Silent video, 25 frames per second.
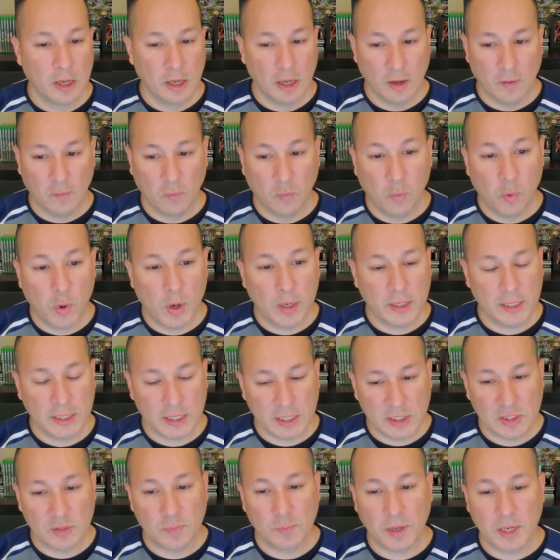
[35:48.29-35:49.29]
of what
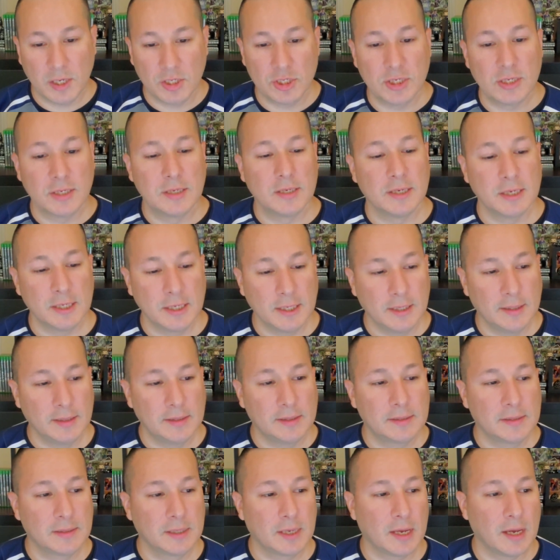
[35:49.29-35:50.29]
each patient needs,